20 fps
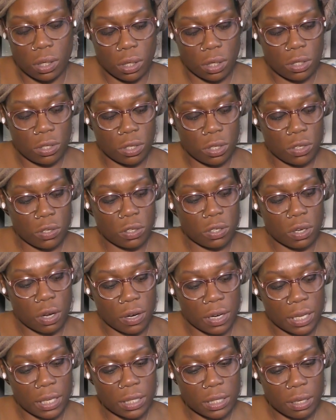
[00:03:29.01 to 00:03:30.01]
So you're
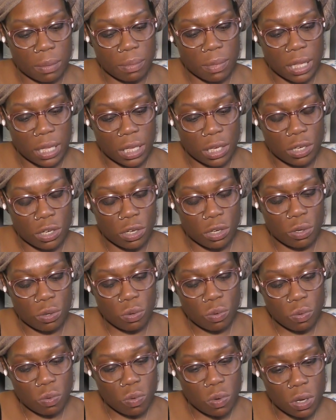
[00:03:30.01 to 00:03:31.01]
starting something
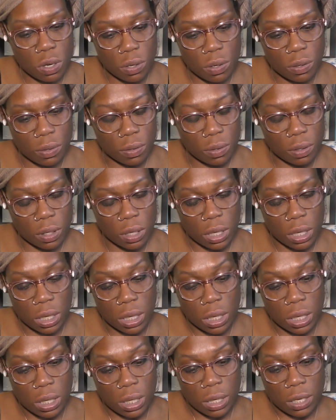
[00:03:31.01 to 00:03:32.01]
new.
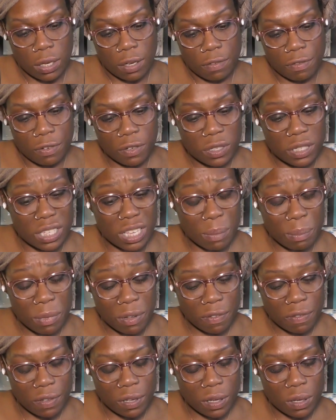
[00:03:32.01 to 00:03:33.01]
For some
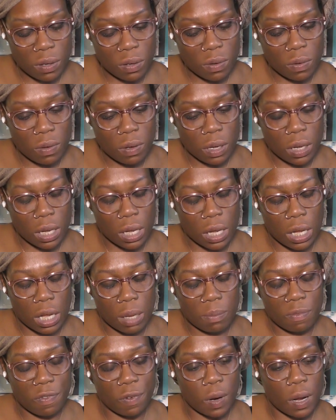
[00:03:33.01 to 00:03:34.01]
of you,
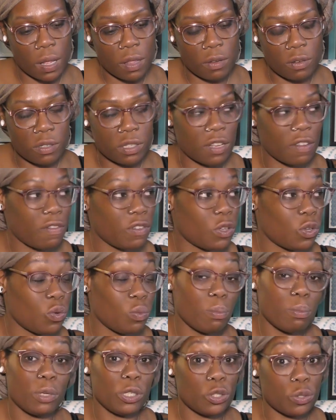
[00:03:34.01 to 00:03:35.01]
um, for others of you,
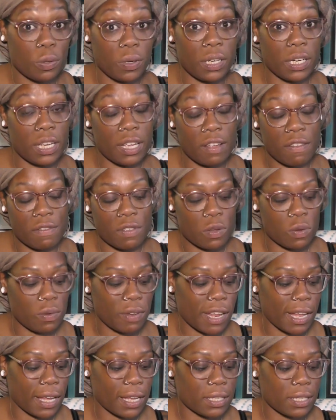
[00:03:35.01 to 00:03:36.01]
majority of you,
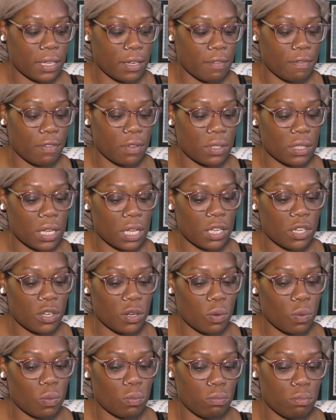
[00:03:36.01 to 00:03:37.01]
like I said, it feels like
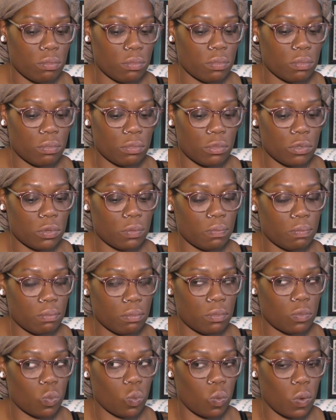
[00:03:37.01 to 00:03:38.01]
you're
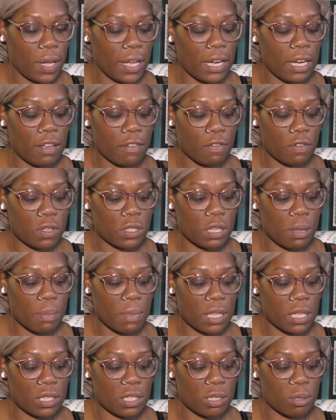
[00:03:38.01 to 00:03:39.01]
waiting for
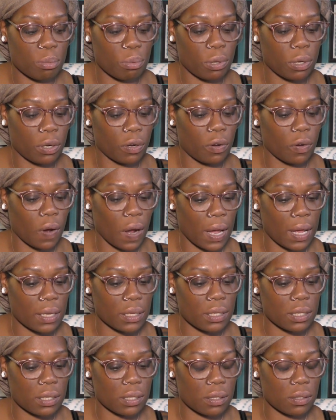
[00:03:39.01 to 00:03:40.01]
something to
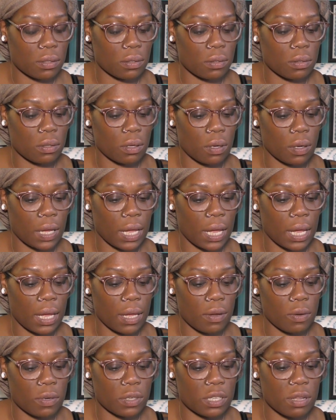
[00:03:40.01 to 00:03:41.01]
progress,
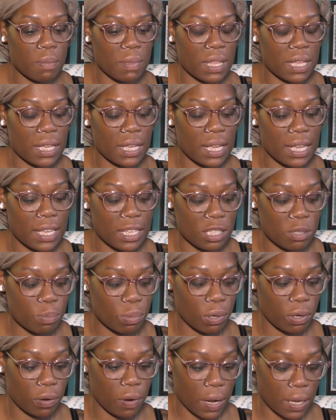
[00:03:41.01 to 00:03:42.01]
okay? Or something is
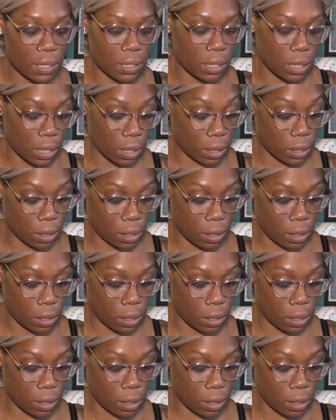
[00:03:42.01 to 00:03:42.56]
progressing.